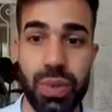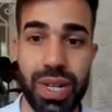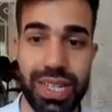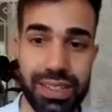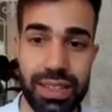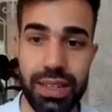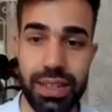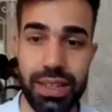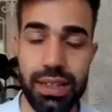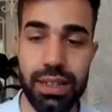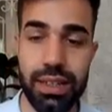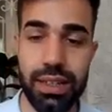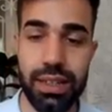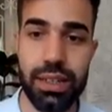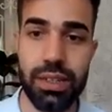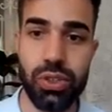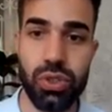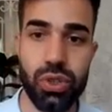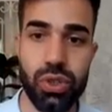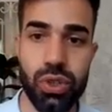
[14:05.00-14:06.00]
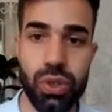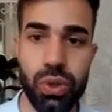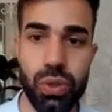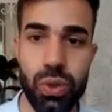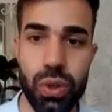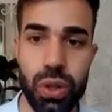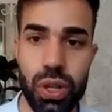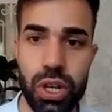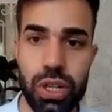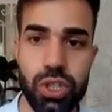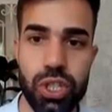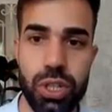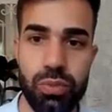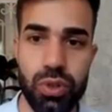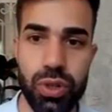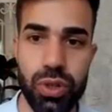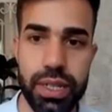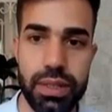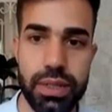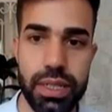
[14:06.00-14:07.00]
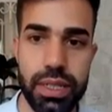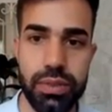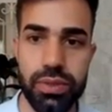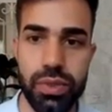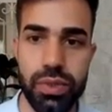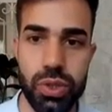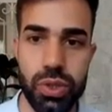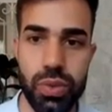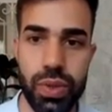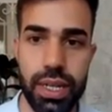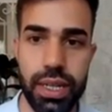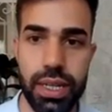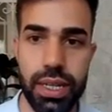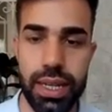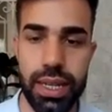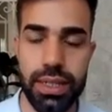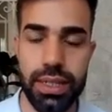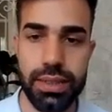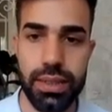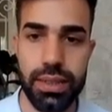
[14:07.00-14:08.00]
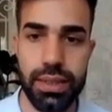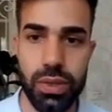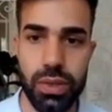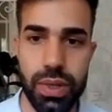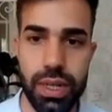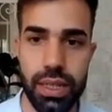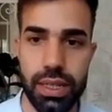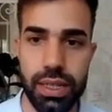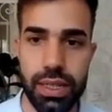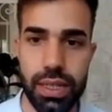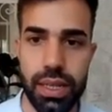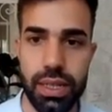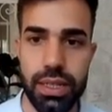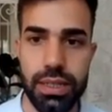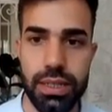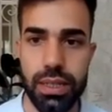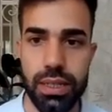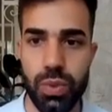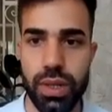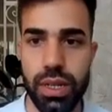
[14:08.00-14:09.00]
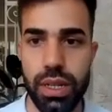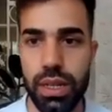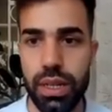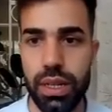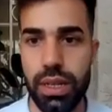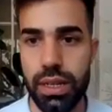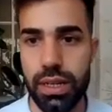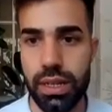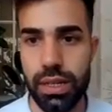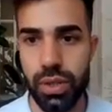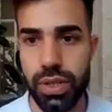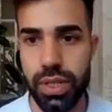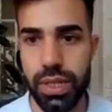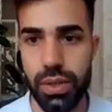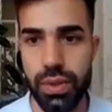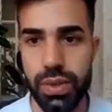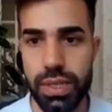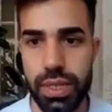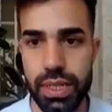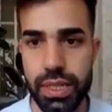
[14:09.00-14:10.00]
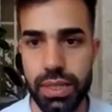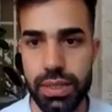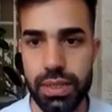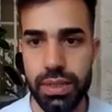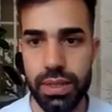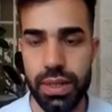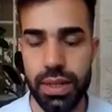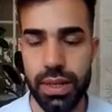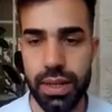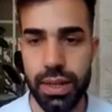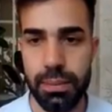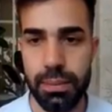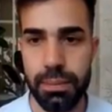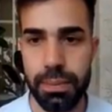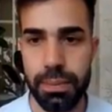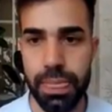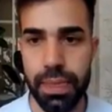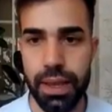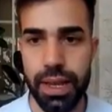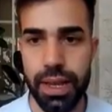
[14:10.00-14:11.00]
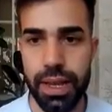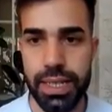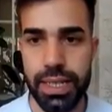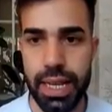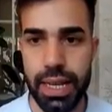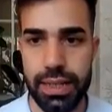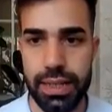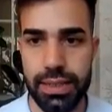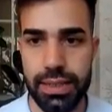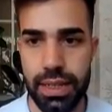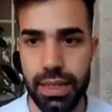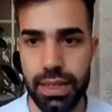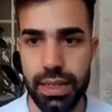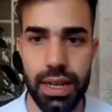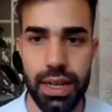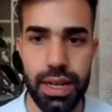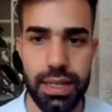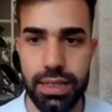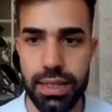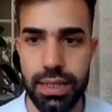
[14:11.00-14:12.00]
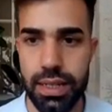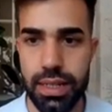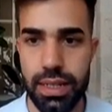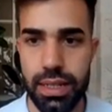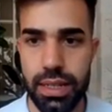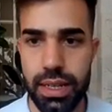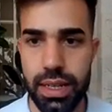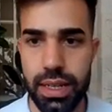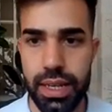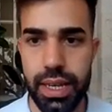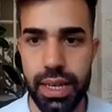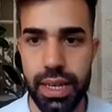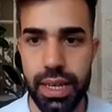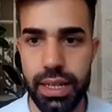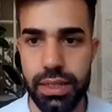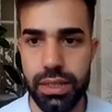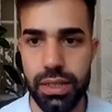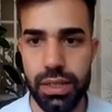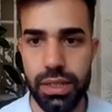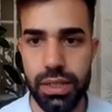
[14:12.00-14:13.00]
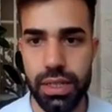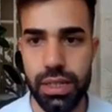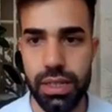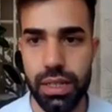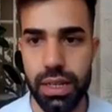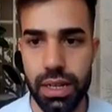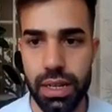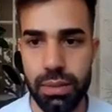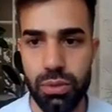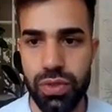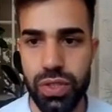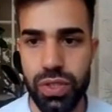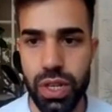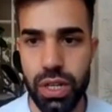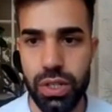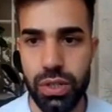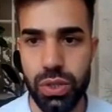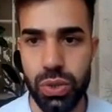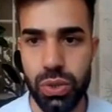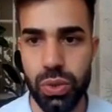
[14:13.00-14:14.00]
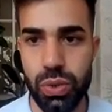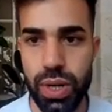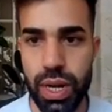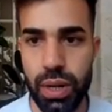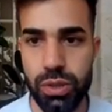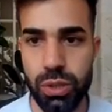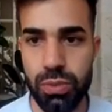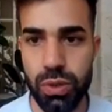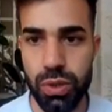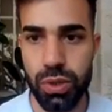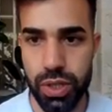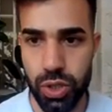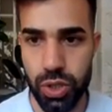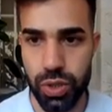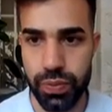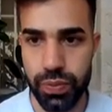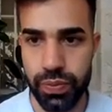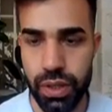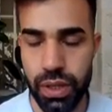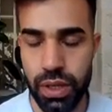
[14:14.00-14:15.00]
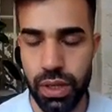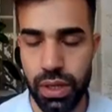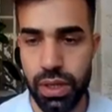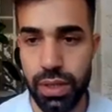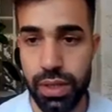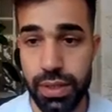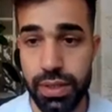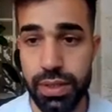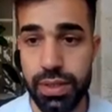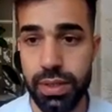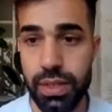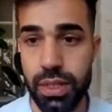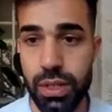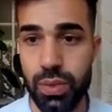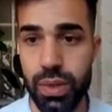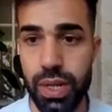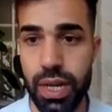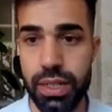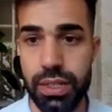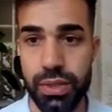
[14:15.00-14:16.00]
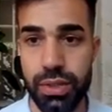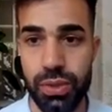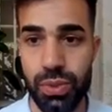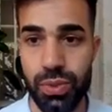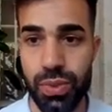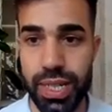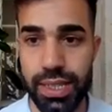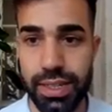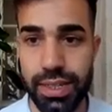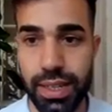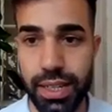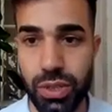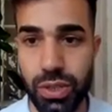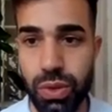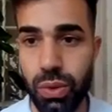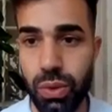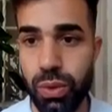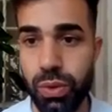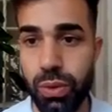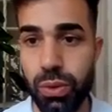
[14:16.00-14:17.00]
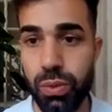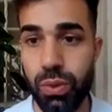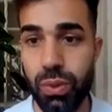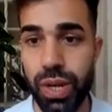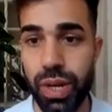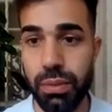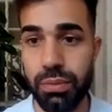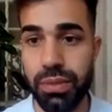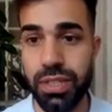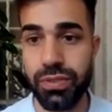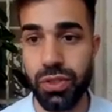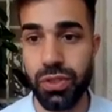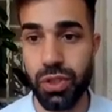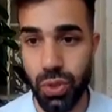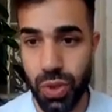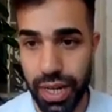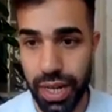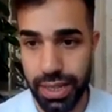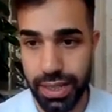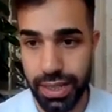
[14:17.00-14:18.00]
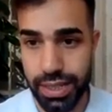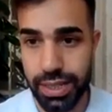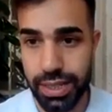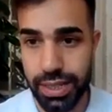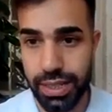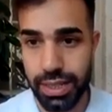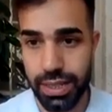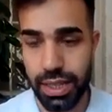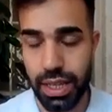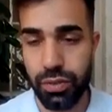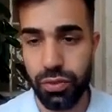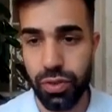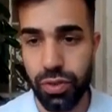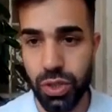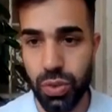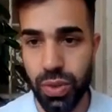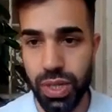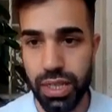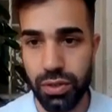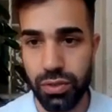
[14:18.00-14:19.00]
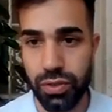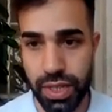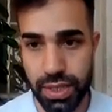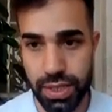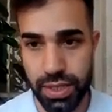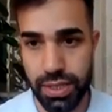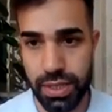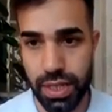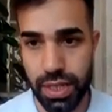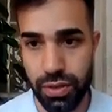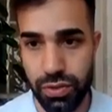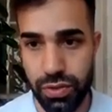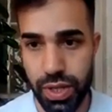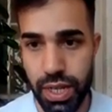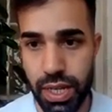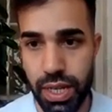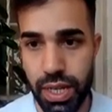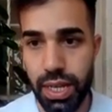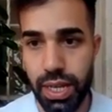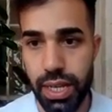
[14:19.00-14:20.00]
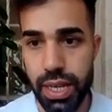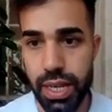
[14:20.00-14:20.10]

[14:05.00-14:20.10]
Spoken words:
threatening to launch a preemptive strike against Israel in case Israel continues its attacks in Gaza and moves on to ground operation. This is Iran threatening Israel with preemptive strike if Israel defends itself.